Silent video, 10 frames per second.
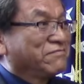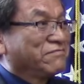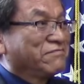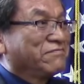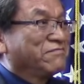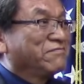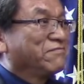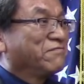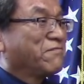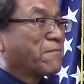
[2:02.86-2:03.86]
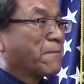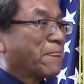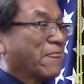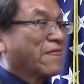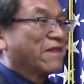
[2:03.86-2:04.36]

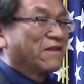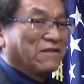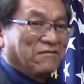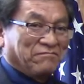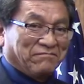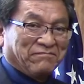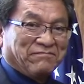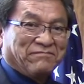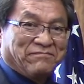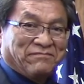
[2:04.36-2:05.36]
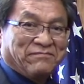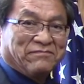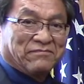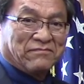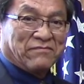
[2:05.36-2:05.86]

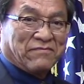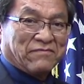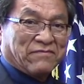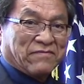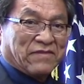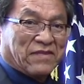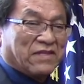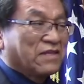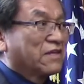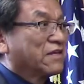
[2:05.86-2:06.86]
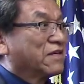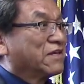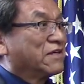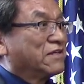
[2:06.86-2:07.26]
(not speaking)